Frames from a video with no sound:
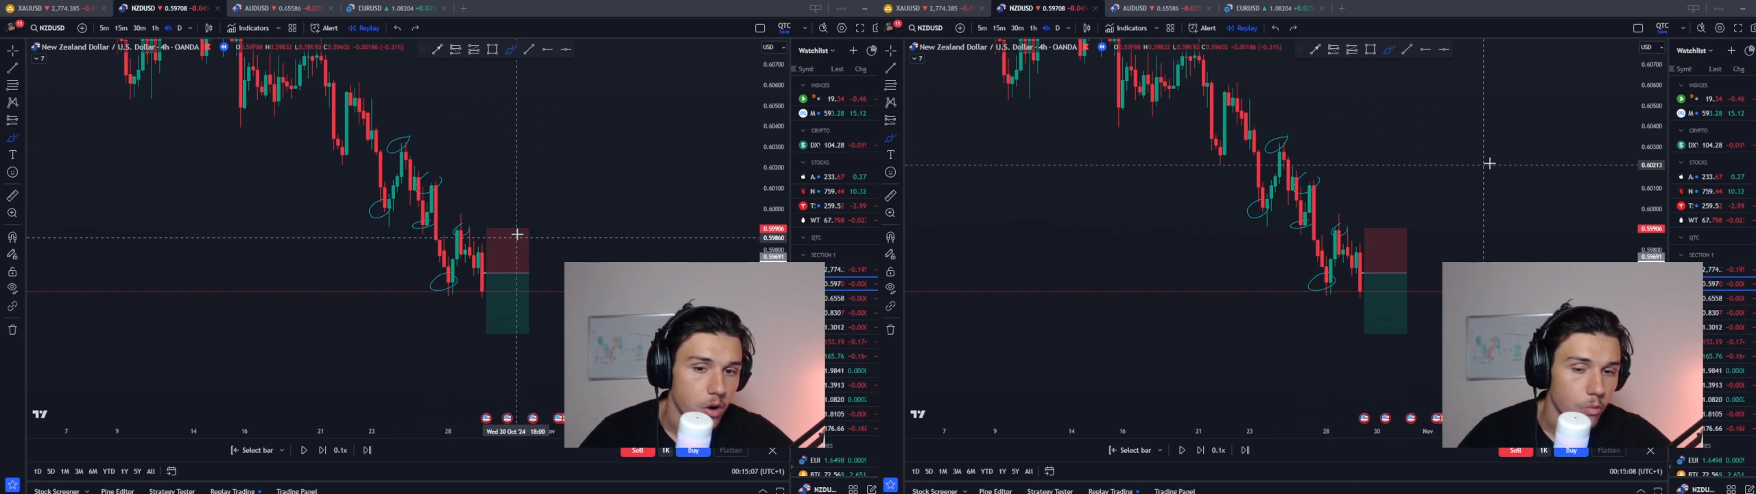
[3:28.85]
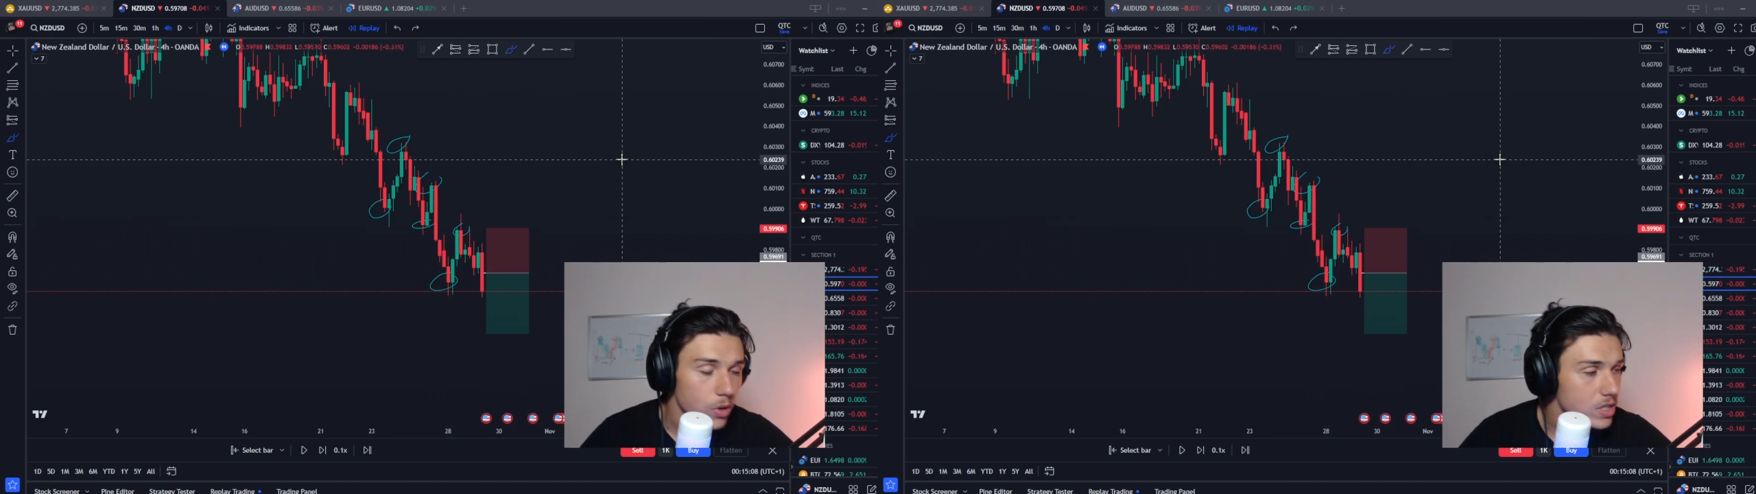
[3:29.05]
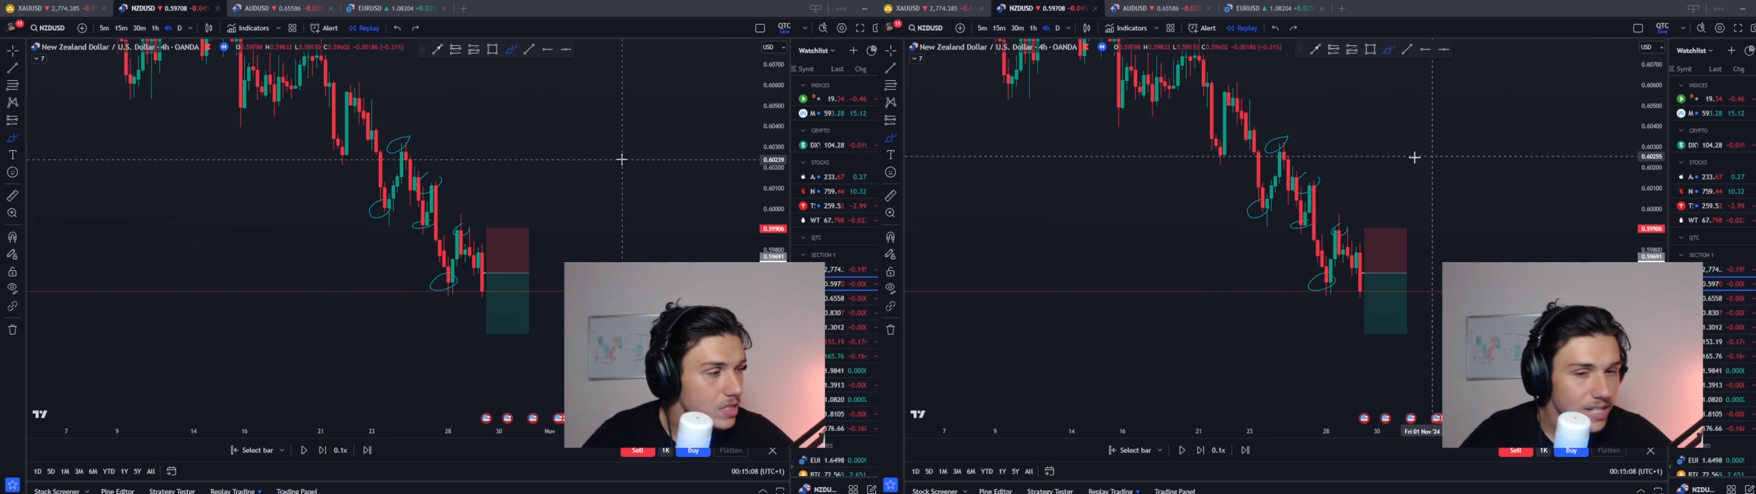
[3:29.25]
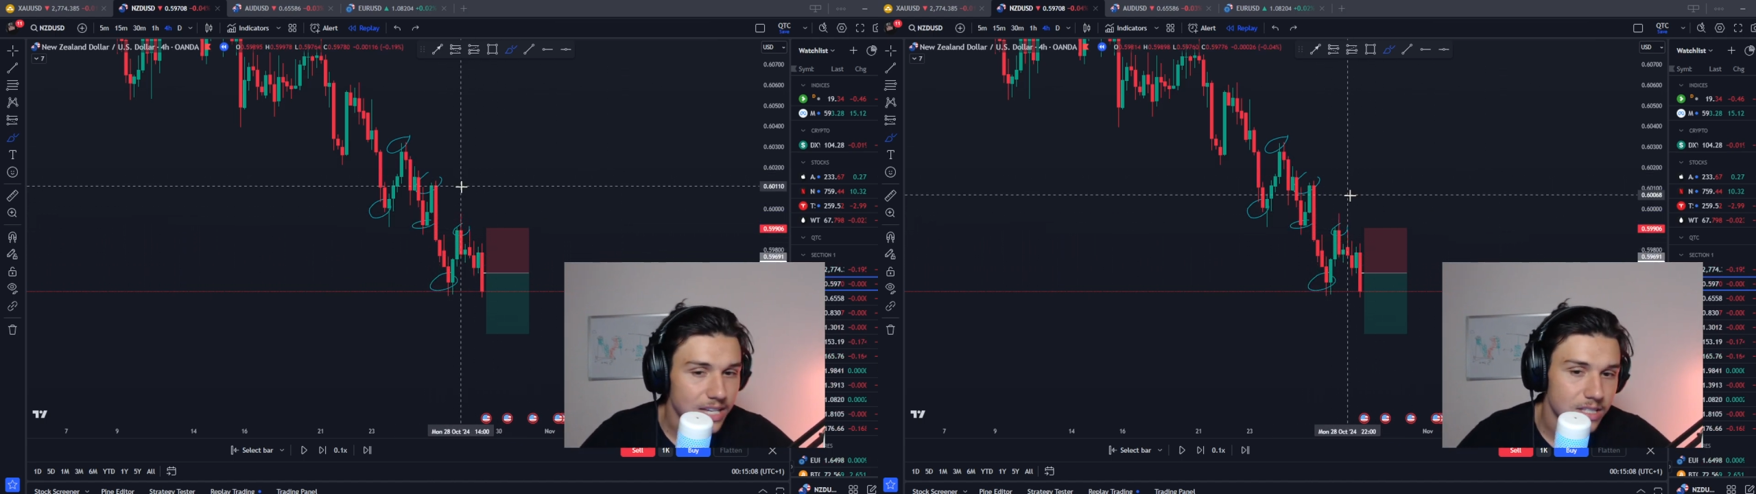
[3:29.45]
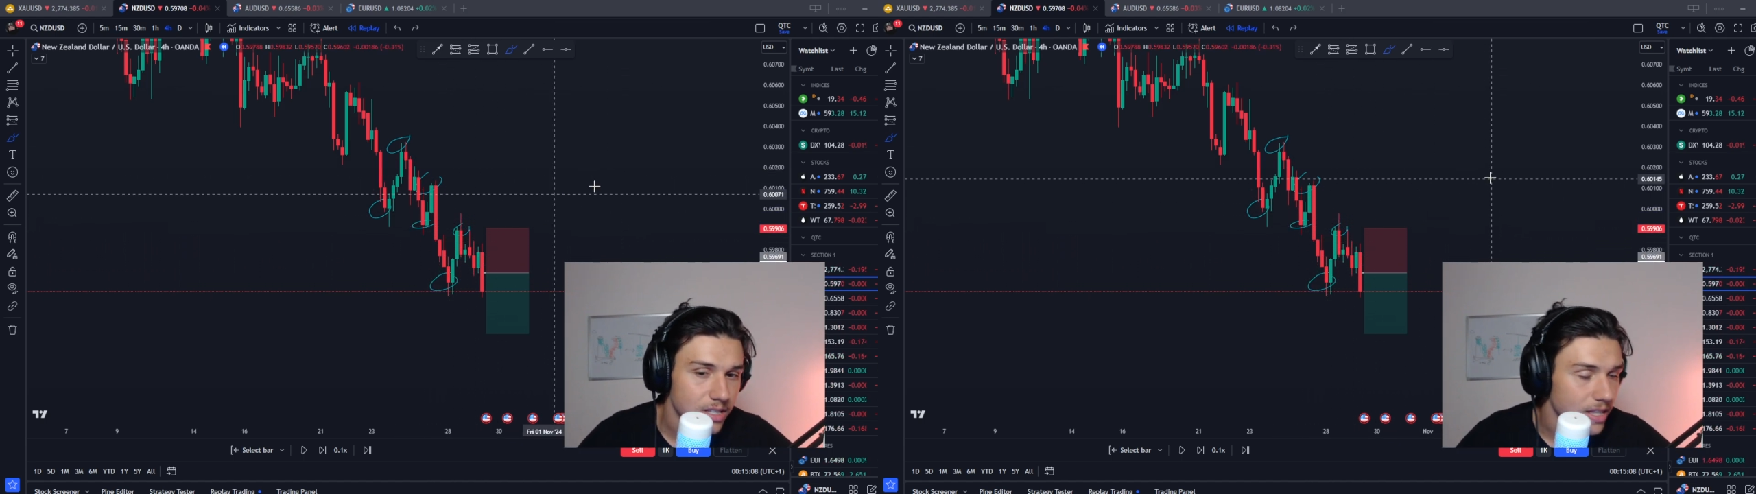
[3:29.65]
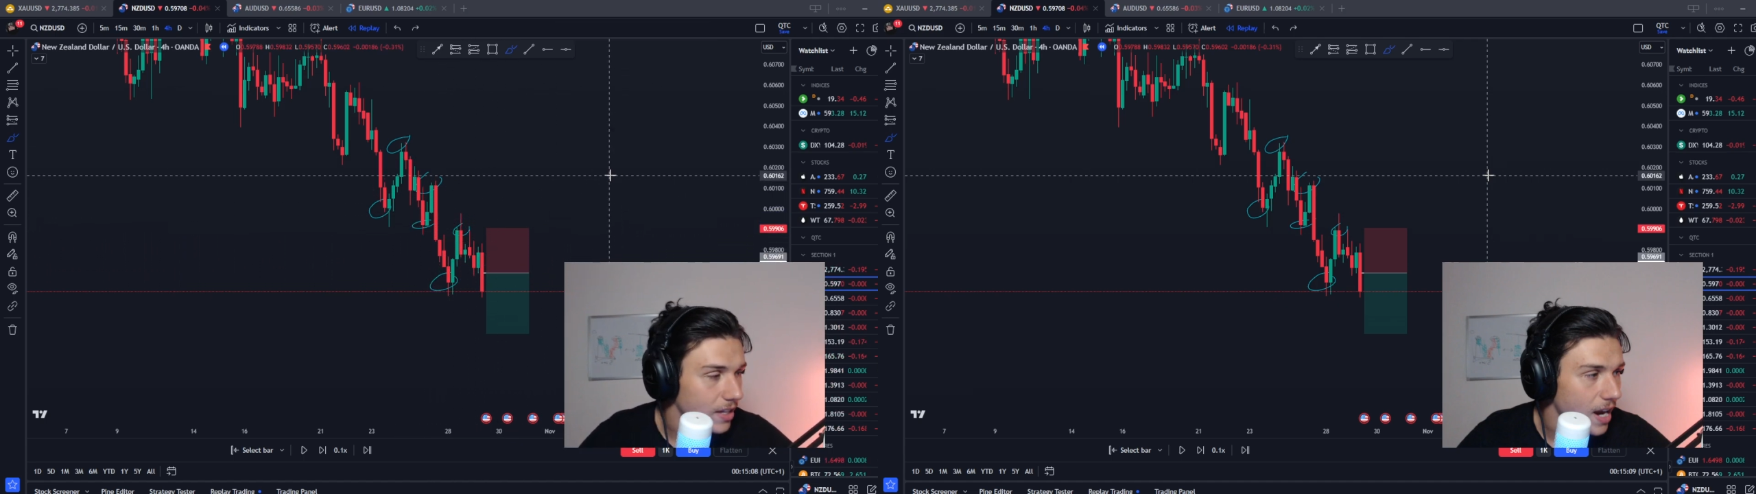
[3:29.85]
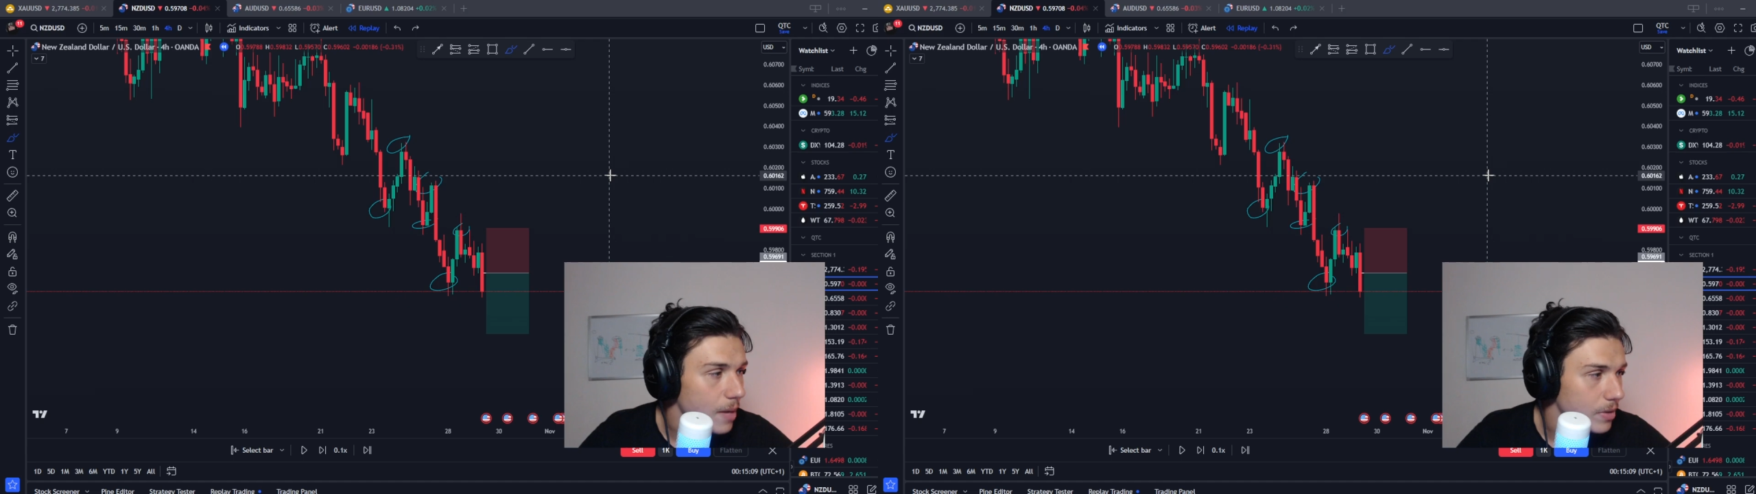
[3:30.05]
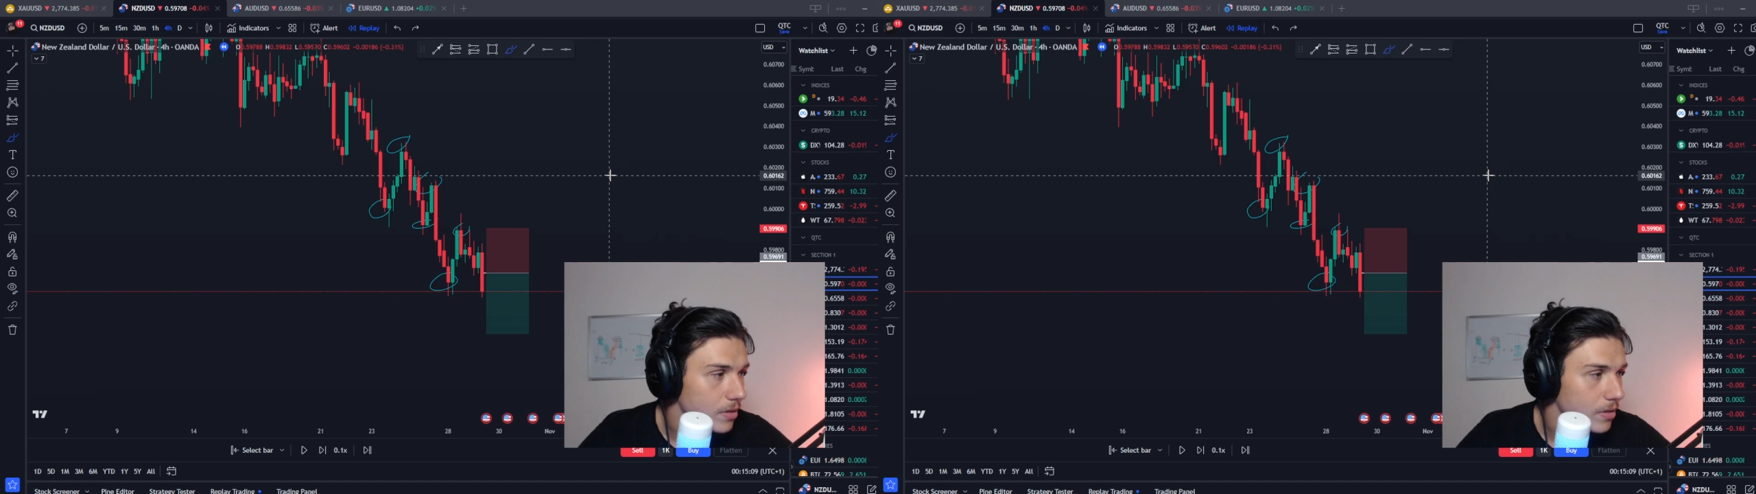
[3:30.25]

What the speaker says: What's the next thing that could happen?